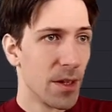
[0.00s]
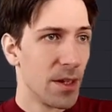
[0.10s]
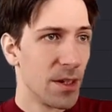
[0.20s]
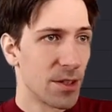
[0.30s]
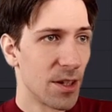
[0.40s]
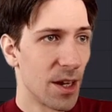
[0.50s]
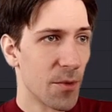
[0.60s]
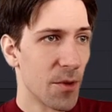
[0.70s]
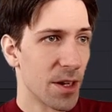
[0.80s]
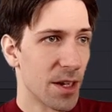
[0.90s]
So I'm
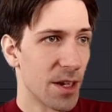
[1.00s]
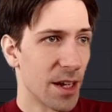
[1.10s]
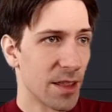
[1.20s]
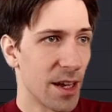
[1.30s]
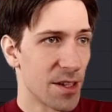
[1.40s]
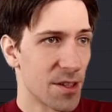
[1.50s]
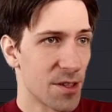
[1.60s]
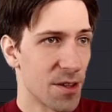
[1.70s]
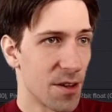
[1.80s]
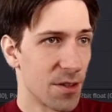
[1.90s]
going to connect the S
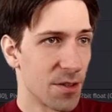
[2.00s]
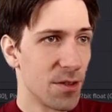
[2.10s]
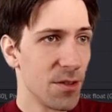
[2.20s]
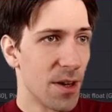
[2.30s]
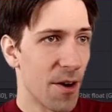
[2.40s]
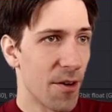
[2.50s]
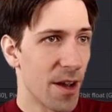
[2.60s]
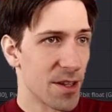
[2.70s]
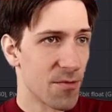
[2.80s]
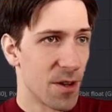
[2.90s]
star to our
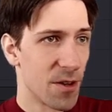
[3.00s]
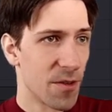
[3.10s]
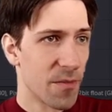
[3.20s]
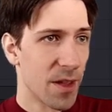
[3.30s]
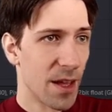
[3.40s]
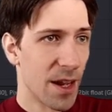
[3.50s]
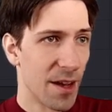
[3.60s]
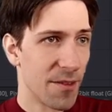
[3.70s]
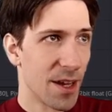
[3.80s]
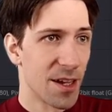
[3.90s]
S render and
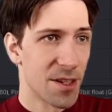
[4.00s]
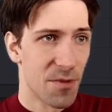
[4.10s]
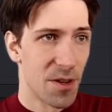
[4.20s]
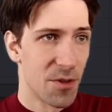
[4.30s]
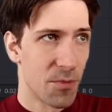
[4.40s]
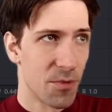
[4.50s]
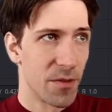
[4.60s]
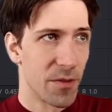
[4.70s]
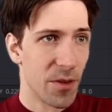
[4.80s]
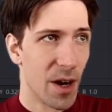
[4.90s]
have the S render
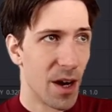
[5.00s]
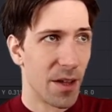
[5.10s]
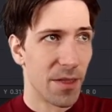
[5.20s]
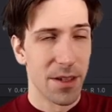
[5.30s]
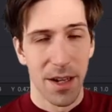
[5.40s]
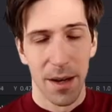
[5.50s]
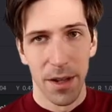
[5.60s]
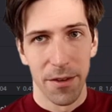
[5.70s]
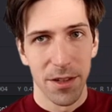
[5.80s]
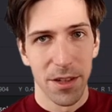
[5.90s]
preview on the top
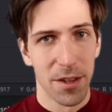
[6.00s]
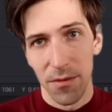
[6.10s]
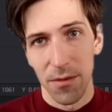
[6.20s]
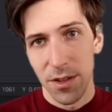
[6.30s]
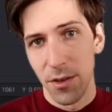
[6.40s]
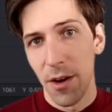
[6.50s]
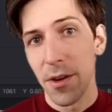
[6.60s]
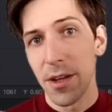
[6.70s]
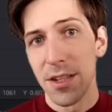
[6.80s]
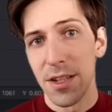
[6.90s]
left node. So now we
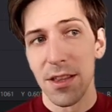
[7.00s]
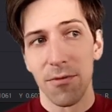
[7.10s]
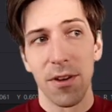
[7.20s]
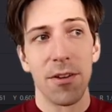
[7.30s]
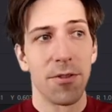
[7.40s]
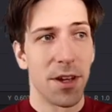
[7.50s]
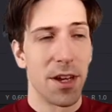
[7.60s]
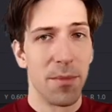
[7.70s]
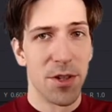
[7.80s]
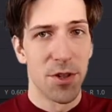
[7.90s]
can see the rendered
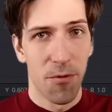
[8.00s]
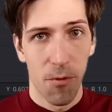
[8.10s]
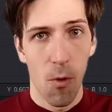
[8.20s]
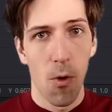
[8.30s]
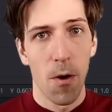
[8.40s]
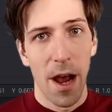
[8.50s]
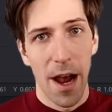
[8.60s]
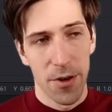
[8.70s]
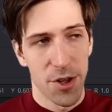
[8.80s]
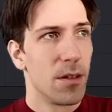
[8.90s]
image for
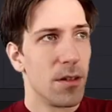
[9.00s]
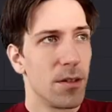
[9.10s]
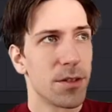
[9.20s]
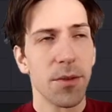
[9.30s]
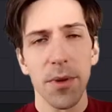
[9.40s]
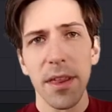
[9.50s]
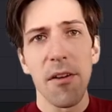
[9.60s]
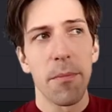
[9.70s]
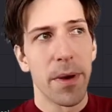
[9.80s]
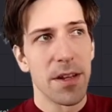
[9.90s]
our shape. So with our
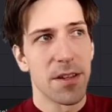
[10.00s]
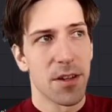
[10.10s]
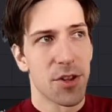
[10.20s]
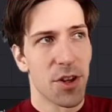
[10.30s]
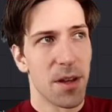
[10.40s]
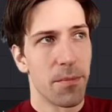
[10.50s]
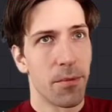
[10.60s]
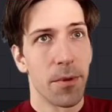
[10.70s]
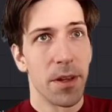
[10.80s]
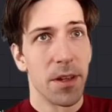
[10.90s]
basic shape,
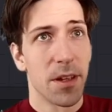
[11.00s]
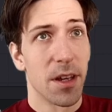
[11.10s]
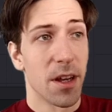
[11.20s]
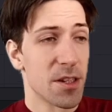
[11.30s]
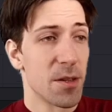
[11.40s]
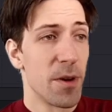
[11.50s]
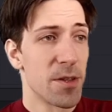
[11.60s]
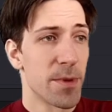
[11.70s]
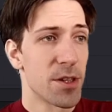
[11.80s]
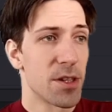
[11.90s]
we can customize a
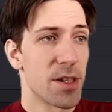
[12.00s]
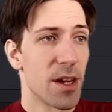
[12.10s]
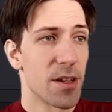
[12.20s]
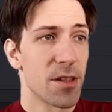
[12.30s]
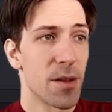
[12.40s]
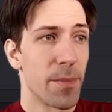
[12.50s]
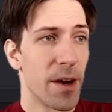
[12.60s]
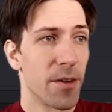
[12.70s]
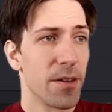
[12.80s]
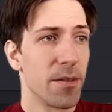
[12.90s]
bunch of settings
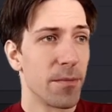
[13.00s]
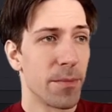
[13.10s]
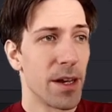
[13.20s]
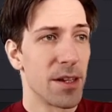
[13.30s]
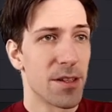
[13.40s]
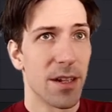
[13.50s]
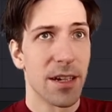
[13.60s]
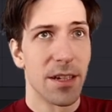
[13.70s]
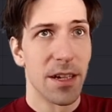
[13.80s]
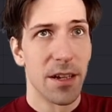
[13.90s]
about it by
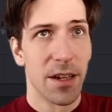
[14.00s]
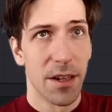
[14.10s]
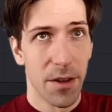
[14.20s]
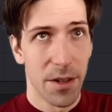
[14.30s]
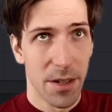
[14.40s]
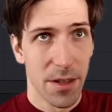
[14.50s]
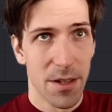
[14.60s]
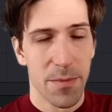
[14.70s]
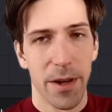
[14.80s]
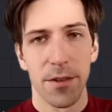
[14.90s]
selecting it and going to the
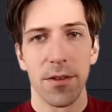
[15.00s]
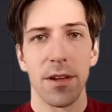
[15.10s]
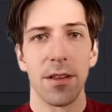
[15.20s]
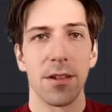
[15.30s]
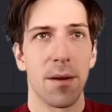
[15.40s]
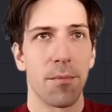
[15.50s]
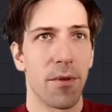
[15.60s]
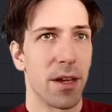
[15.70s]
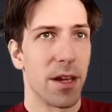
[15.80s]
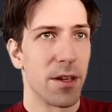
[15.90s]
inspector in the top
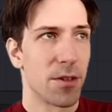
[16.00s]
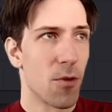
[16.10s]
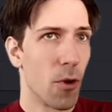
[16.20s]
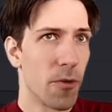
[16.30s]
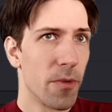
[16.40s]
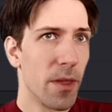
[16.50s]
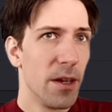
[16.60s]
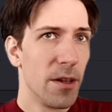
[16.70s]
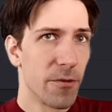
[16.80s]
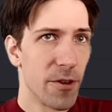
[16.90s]
right hand corner.
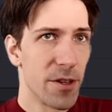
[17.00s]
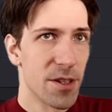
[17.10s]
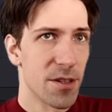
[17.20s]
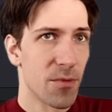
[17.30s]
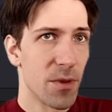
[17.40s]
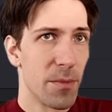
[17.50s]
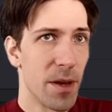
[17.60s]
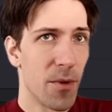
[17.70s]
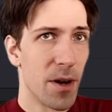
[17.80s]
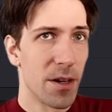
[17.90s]
For instance, we may
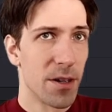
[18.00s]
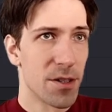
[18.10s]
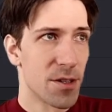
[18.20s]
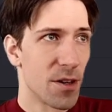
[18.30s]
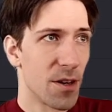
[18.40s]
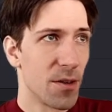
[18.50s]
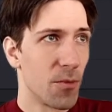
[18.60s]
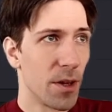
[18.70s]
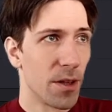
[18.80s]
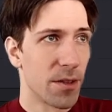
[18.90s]
want a star
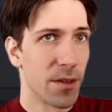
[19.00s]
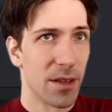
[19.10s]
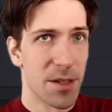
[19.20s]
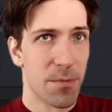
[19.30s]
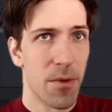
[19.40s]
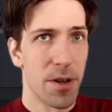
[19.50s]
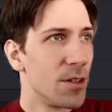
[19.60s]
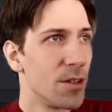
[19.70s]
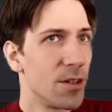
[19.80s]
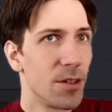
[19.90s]
with less
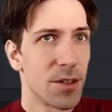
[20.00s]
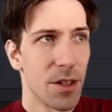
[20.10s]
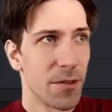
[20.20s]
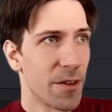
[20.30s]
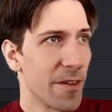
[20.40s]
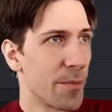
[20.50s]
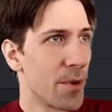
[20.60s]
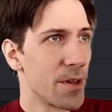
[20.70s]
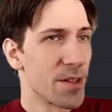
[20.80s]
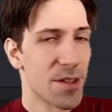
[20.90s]
points. So a five
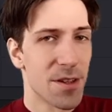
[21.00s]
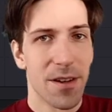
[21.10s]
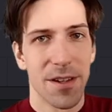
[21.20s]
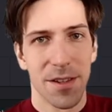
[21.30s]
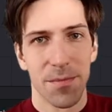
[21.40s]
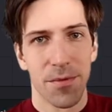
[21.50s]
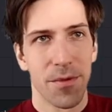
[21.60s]
point star is a pretty